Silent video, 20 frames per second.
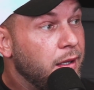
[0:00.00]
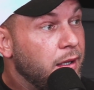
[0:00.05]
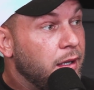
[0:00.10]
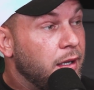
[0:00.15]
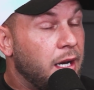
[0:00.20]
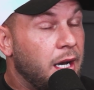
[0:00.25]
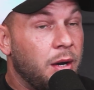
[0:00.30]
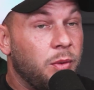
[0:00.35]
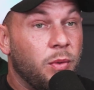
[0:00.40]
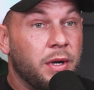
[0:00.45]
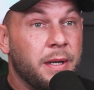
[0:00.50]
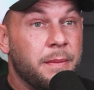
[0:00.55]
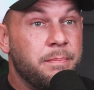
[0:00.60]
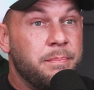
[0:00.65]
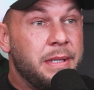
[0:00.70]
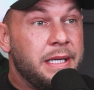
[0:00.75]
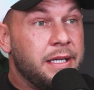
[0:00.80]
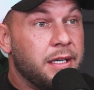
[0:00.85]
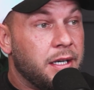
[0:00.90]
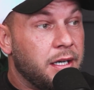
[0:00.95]
I want to
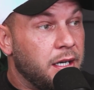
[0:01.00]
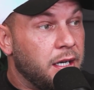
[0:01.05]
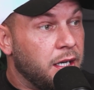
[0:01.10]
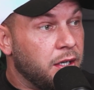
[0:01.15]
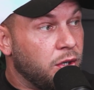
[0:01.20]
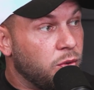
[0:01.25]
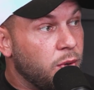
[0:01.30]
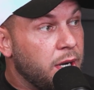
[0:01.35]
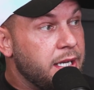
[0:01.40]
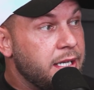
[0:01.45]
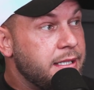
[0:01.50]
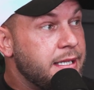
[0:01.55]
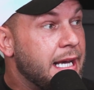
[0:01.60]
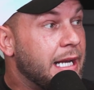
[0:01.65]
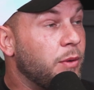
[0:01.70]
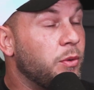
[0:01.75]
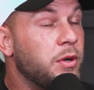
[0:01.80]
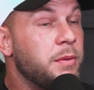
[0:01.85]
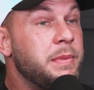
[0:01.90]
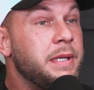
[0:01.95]
be a great dad.
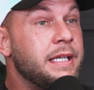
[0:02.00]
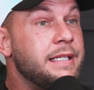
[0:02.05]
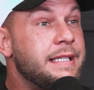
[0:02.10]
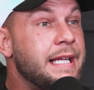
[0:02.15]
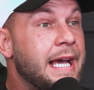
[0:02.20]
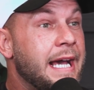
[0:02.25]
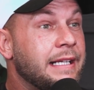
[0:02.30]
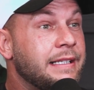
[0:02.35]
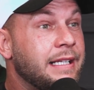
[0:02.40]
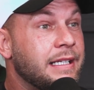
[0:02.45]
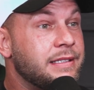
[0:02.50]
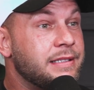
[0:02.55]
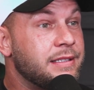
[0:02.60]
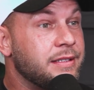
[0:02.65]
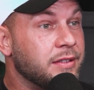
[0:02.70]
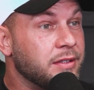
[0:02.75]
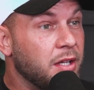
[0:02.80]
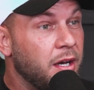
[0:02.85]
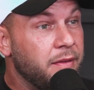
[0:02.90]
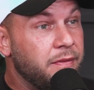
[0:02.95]
I want to be a dad that's
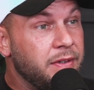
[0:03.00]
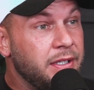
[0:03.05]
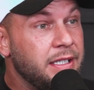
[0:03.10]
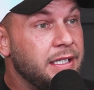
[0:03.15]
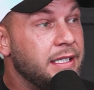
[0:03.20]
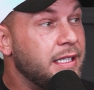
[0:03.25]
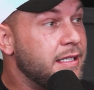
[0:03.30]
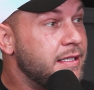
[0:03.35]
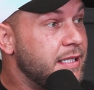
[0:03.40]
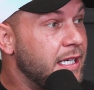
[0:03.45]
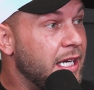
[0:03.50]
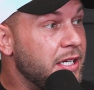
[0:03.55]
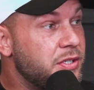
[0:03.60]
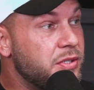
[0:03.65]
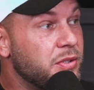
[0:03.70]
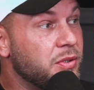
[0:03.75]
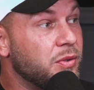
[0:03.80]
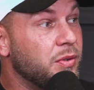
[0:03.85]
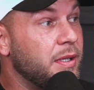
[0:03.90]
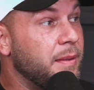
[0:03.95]
loving and
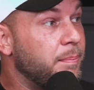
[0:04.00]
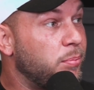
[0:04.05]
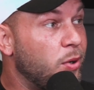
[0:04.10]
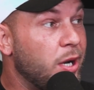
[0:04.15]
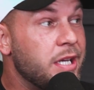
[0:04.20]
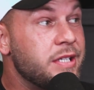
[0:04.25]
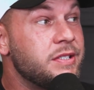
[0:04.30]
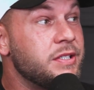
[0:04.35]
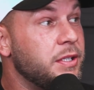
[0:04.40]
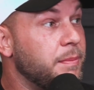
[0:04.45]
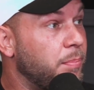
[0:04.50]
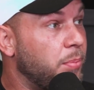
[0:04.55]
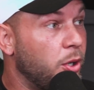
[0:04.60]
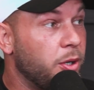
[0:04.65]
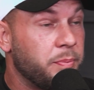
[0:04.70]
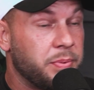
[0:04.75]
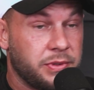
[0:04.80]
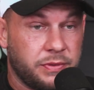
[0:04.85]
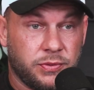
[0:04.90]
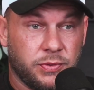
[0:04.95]
intentional and present and
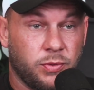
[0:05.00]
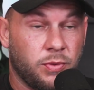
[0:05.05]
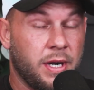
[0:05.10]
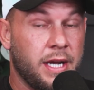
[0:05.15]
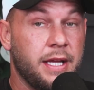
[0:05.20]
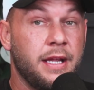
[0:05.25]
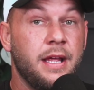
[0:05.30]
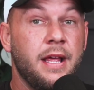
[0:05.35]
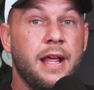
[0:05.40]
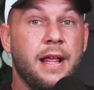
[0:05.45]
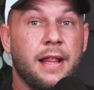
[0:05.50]
purposeful, right?